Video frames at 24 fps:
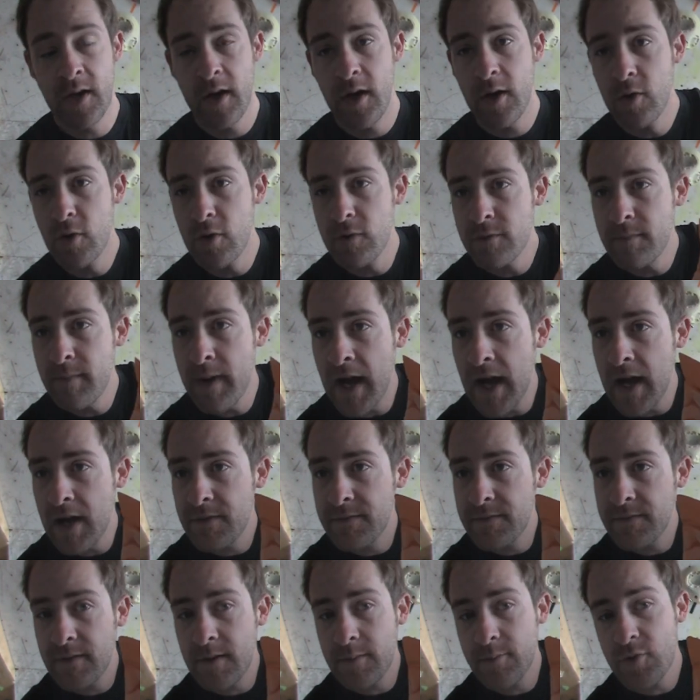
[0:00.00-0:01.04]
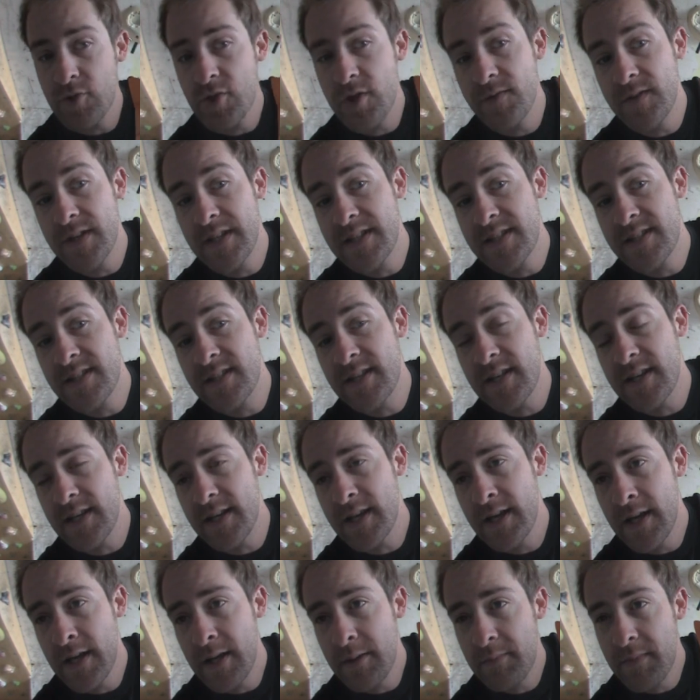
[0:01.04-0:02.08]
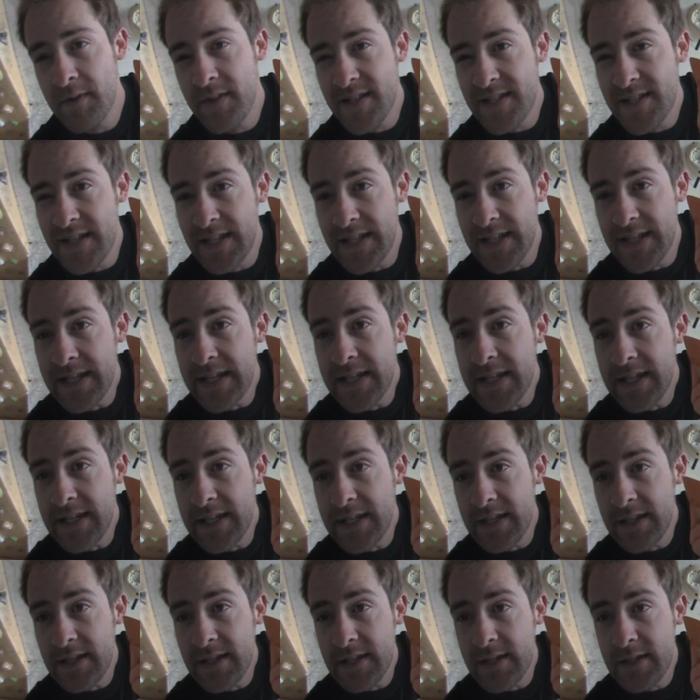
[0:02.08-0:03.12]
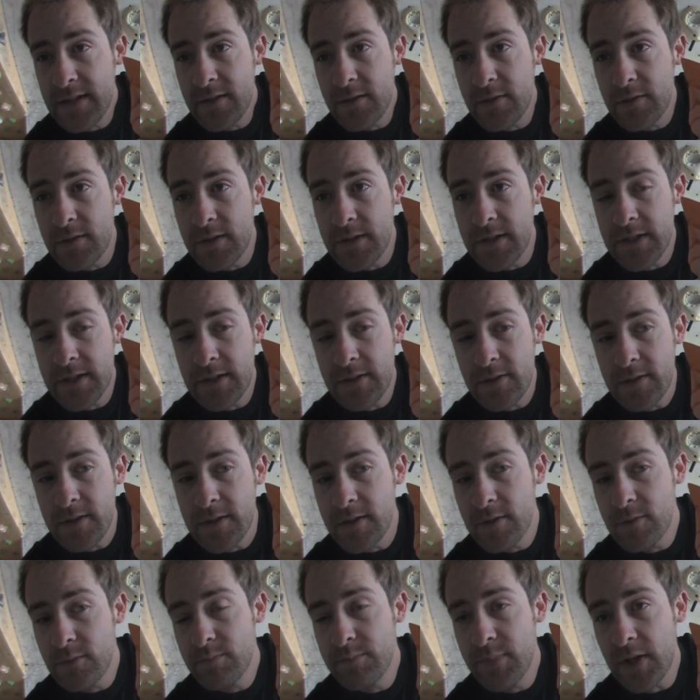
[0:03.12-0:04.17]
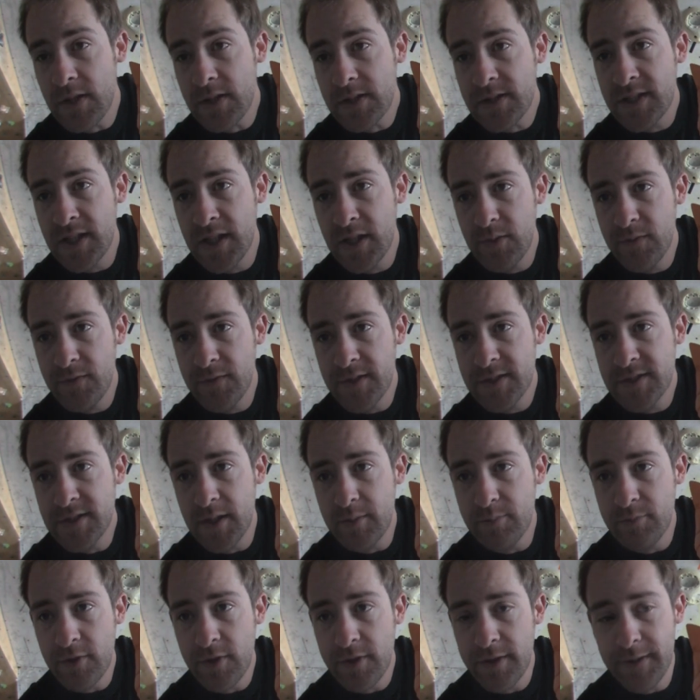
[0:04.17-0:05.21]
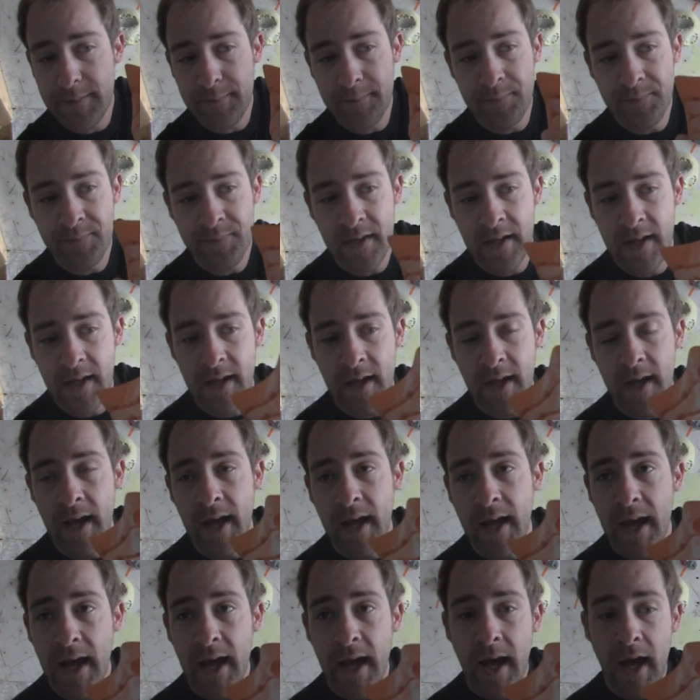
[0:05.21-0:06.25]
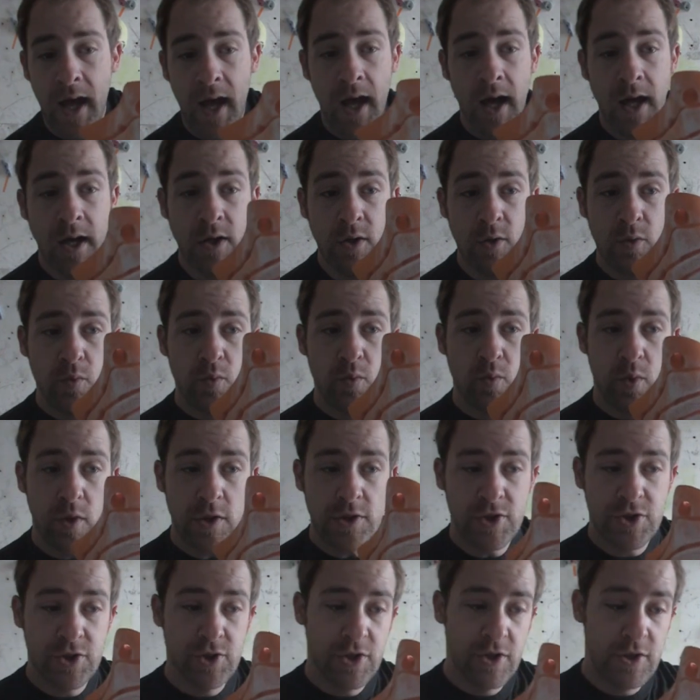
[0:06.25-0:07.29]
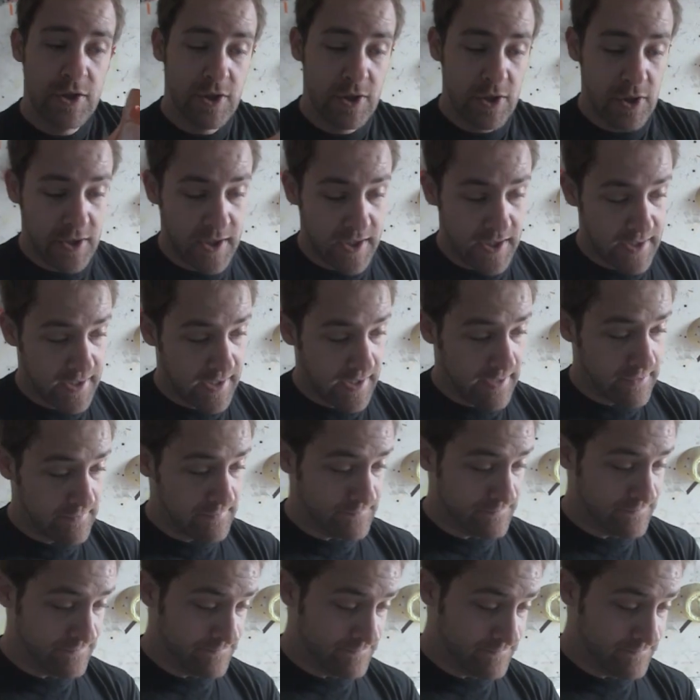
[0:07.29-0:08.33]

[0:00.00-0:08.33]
and all of them have, I'm not sure if you can see it, but there's a little box here with its number on it. What you're looking at